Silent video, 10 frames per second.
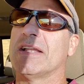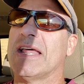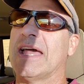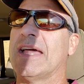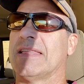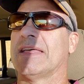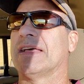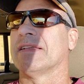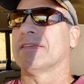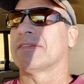a day and
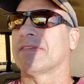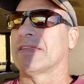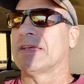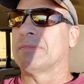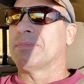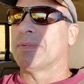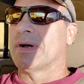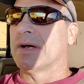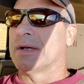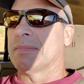then sleep
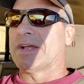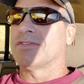in my